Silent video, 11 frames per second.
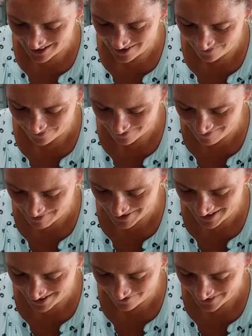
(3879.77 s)
Oh, remember
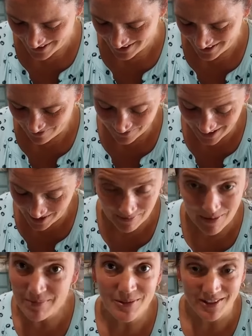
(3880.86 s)
that? I don't know,
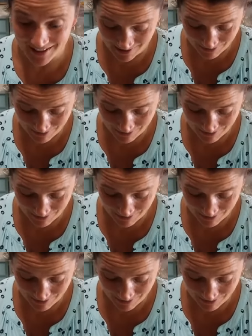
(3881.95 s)
maybe it's,